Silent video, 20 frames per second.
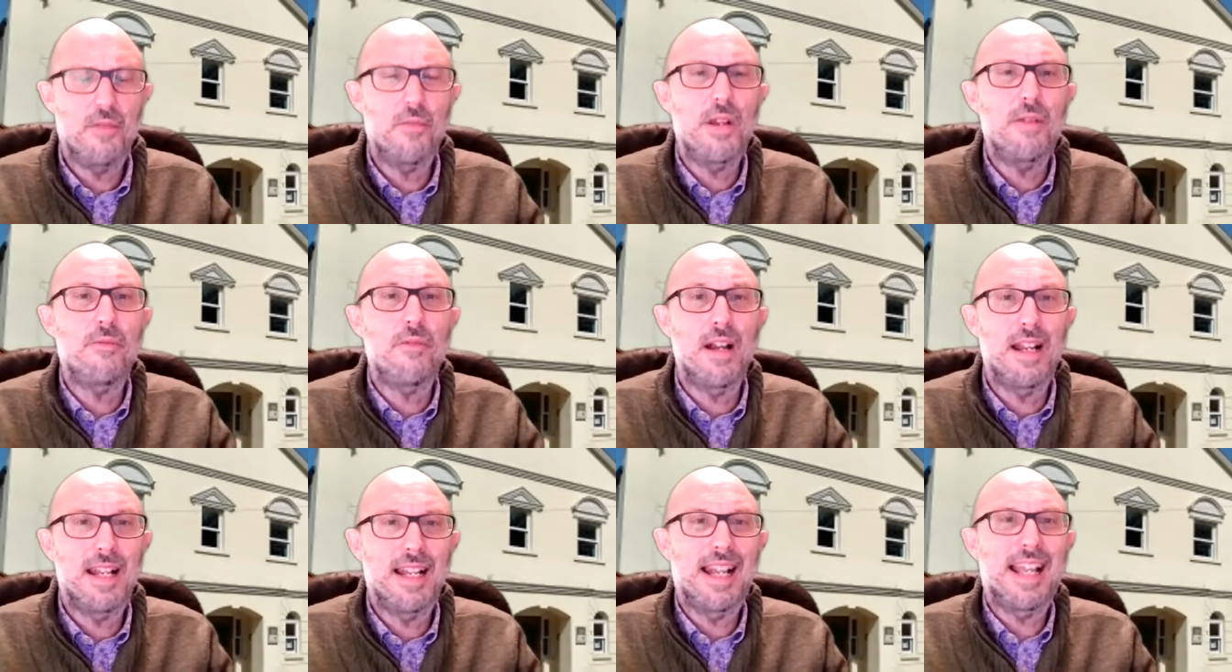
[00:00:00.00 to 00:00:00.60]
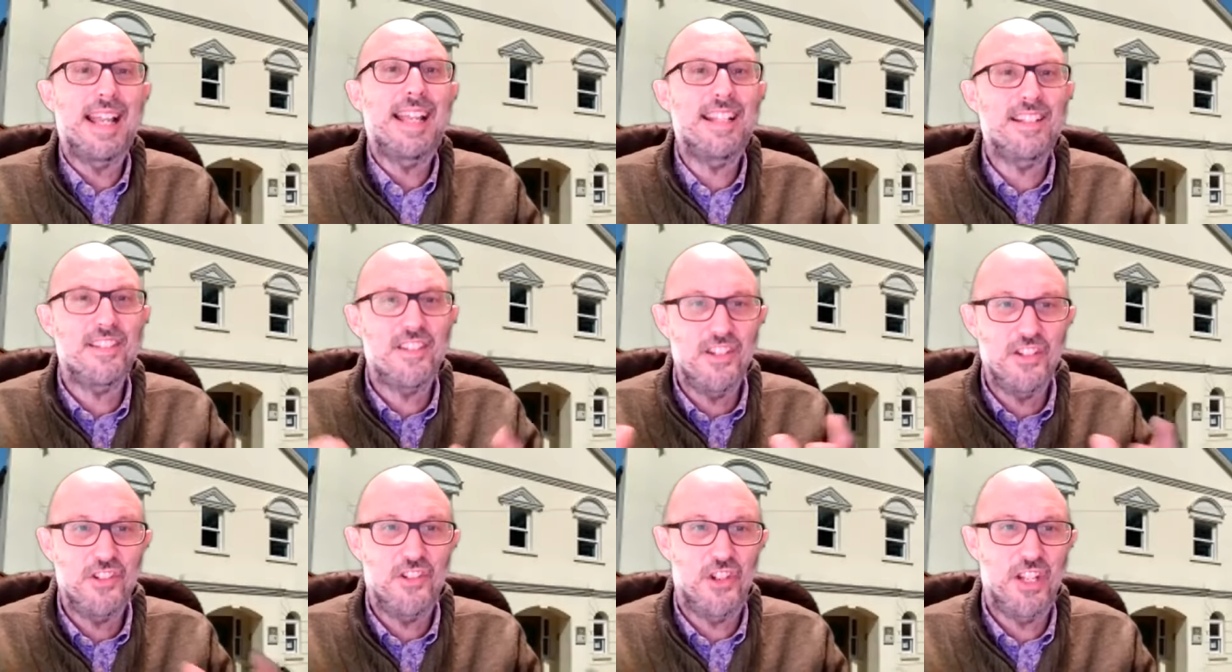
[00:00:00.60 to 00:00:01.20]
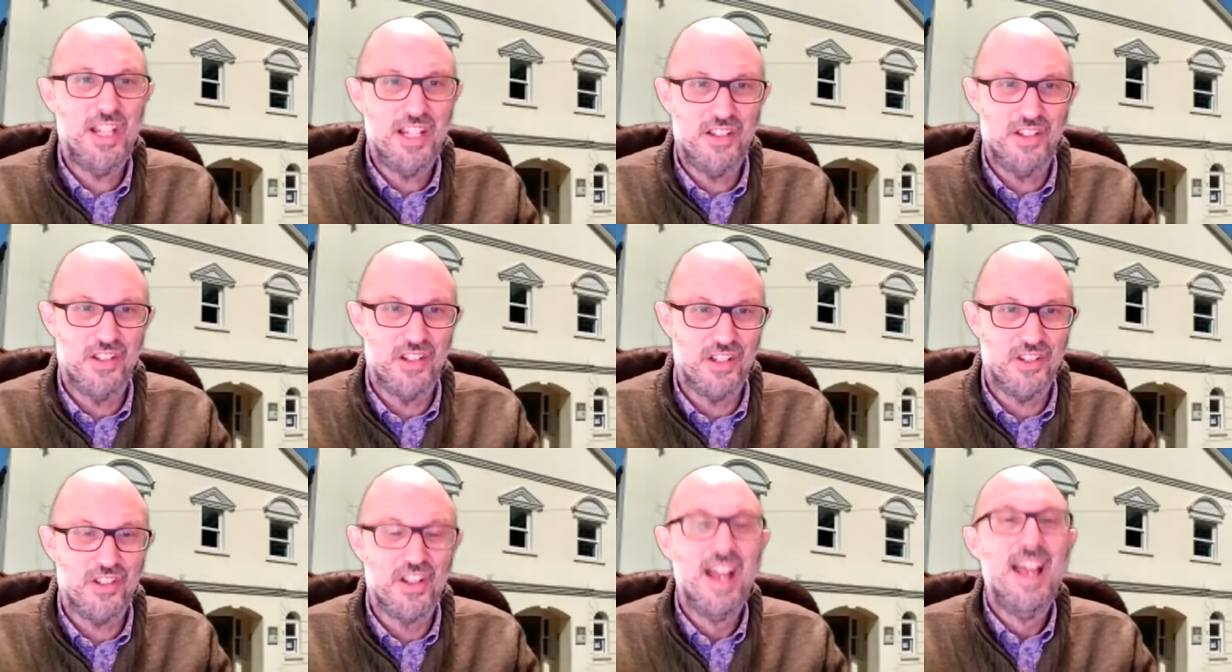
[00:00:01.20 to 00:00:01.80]
We relate to
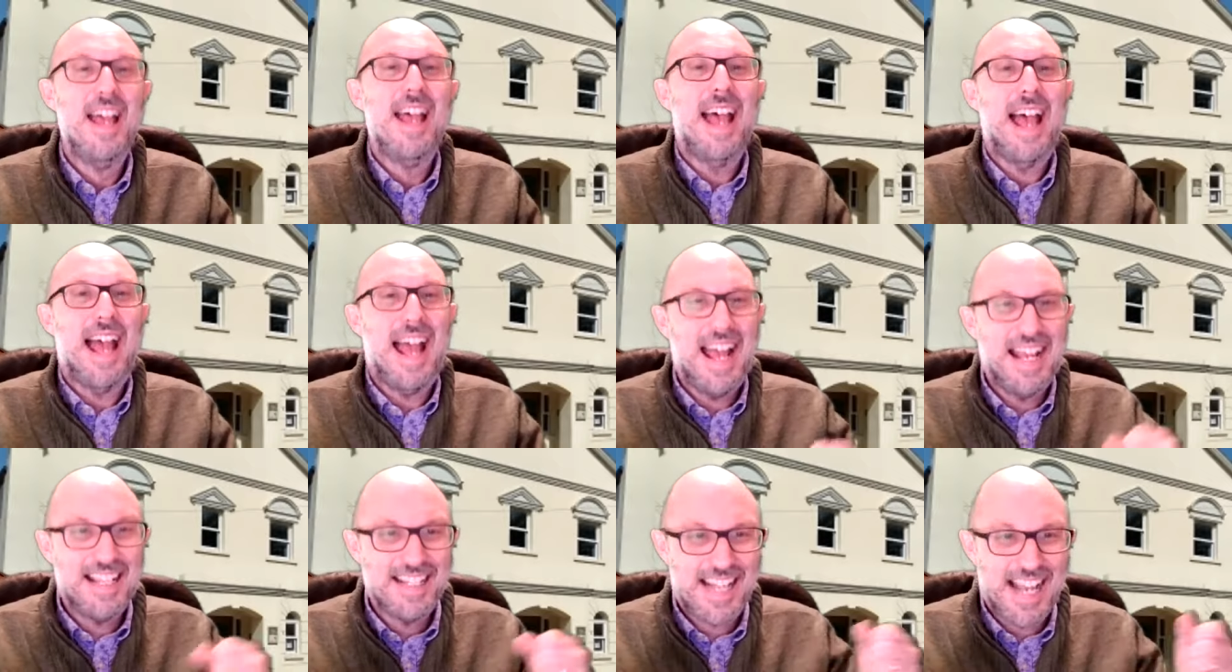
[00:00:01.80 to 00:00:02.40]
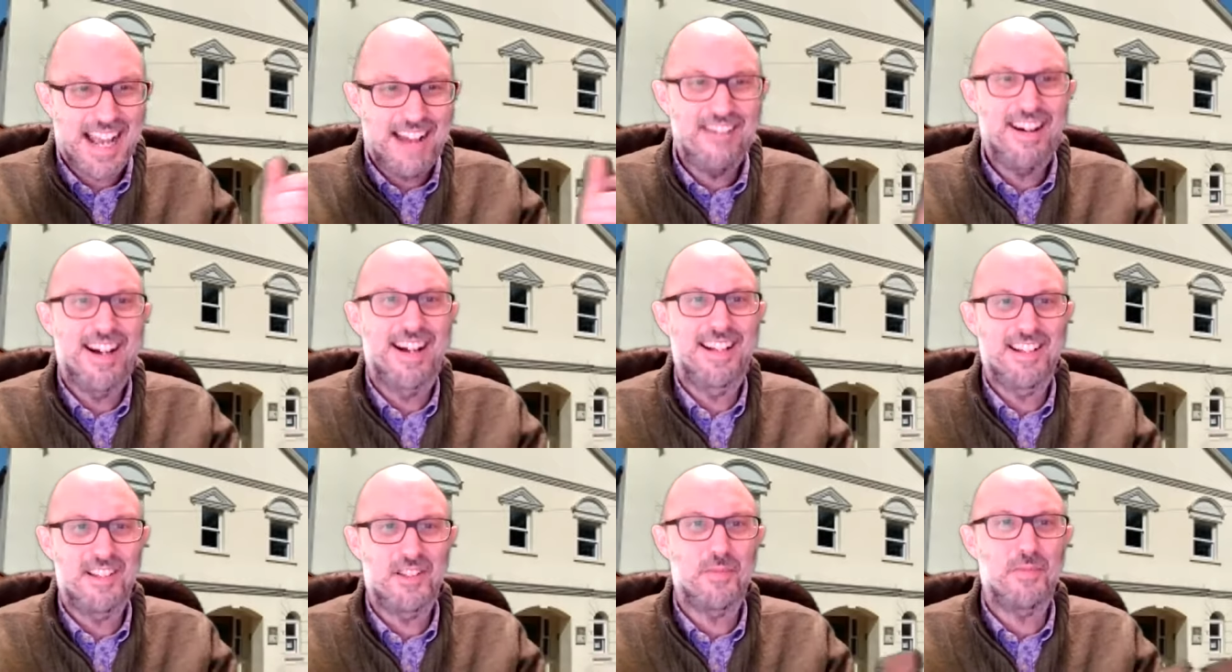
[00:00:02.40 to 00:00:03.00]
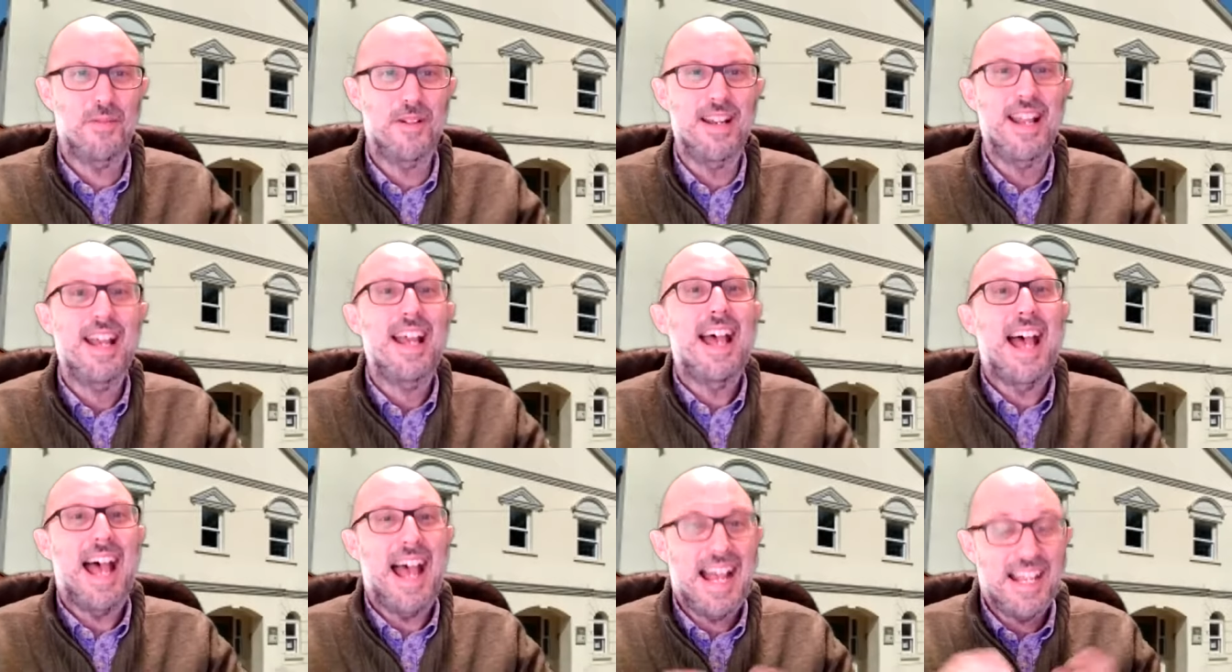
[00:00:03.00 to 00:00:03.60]
Jesus as our husband,
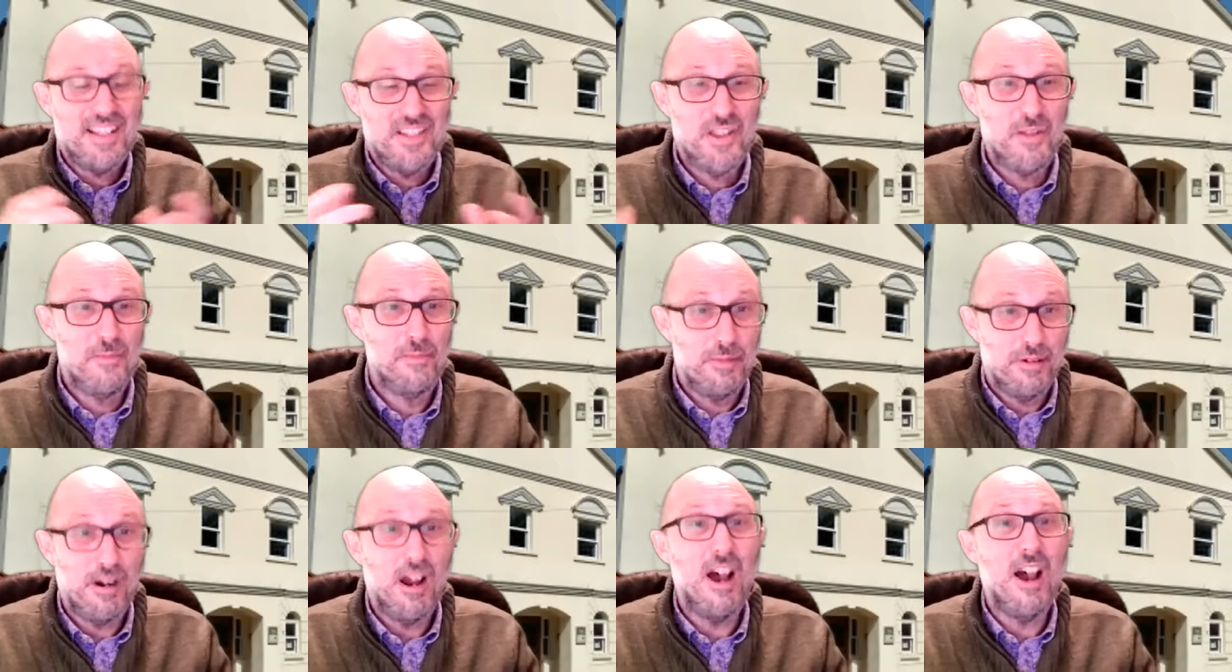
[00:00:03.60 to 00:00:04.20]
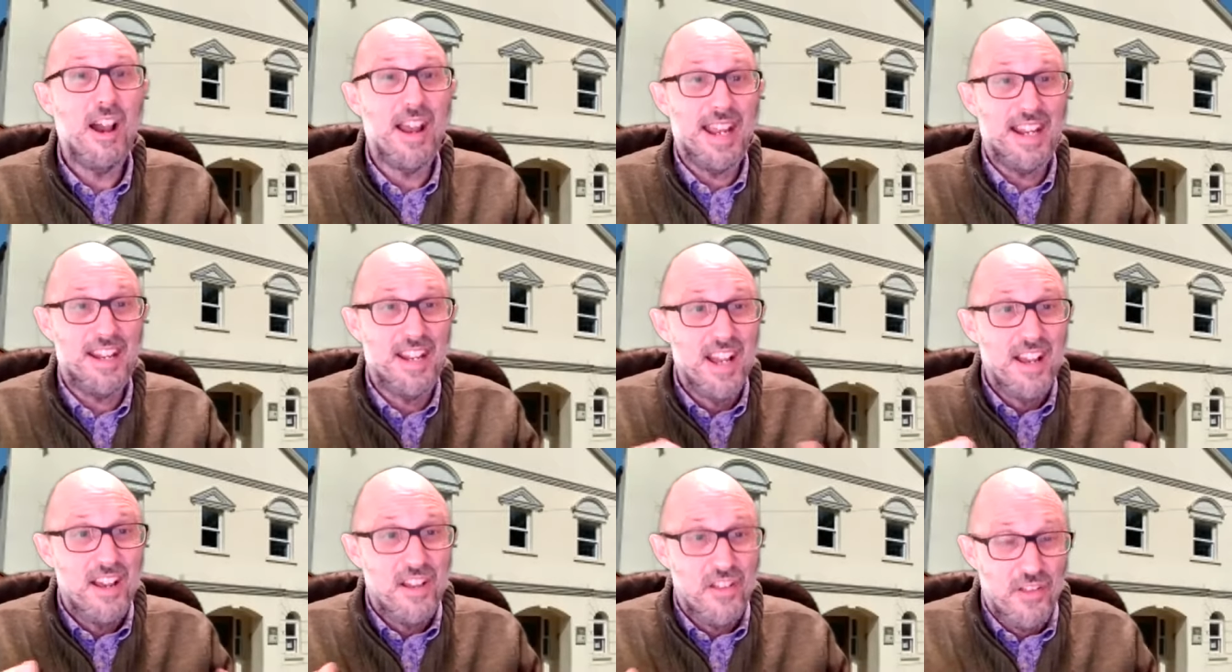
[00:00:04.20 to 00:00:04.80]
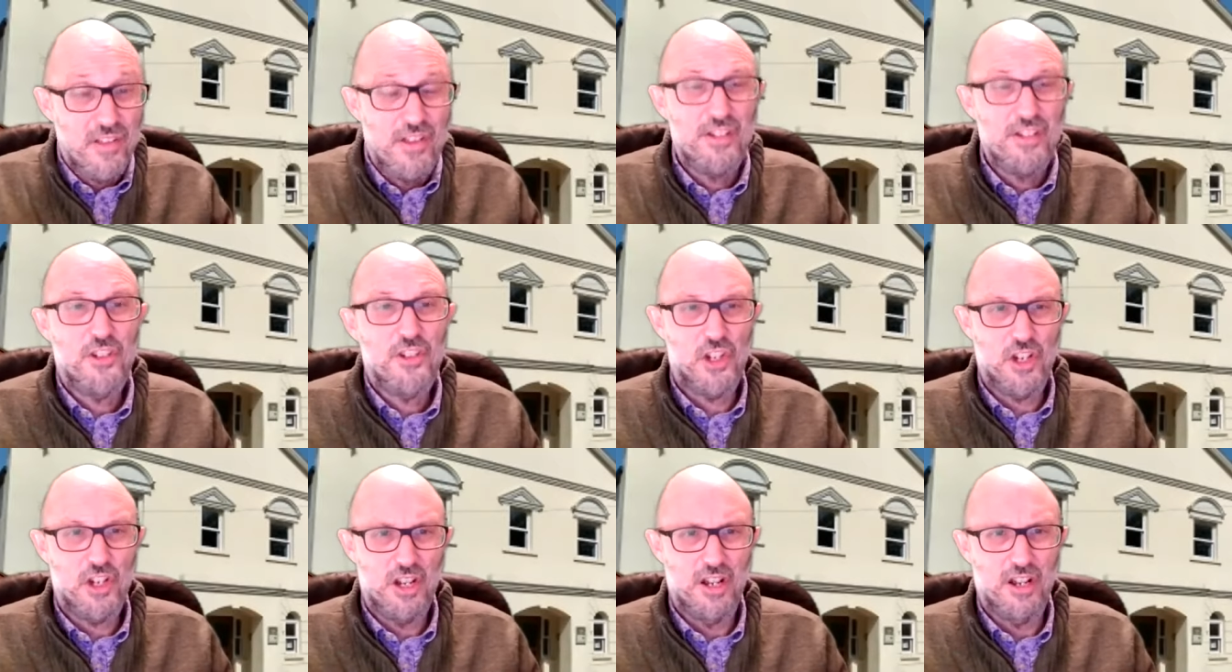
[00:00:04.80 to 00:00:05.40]
as the bride, the
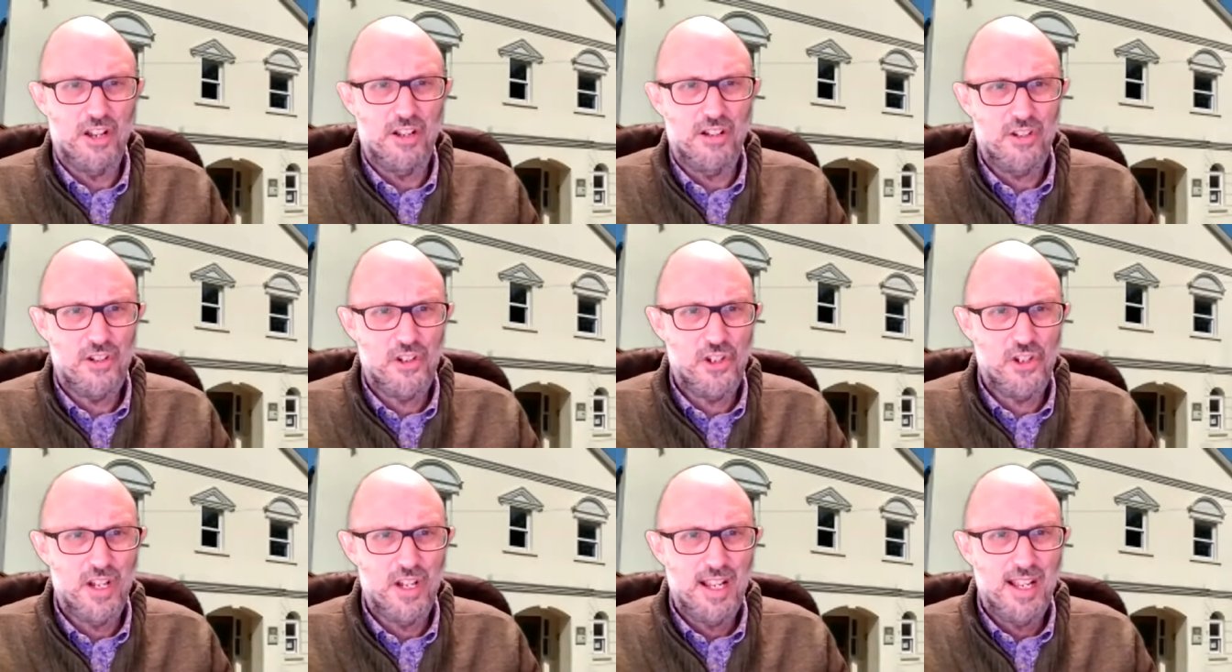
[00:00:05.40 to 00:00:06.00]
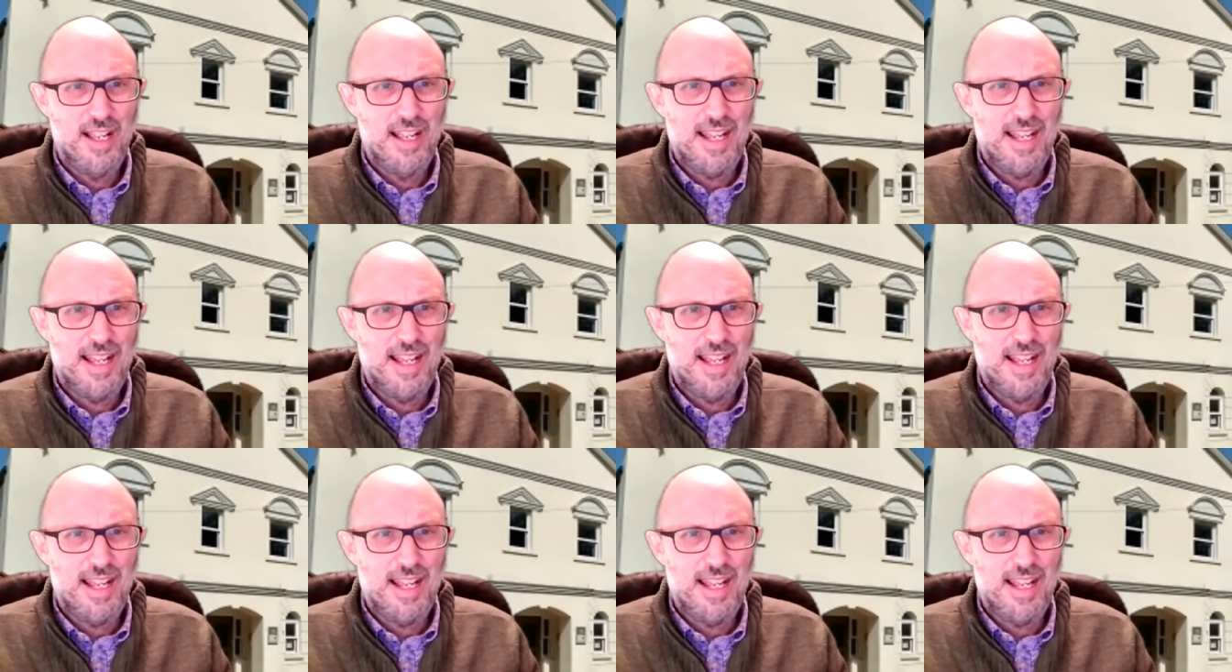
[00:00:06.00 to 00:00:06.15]
church.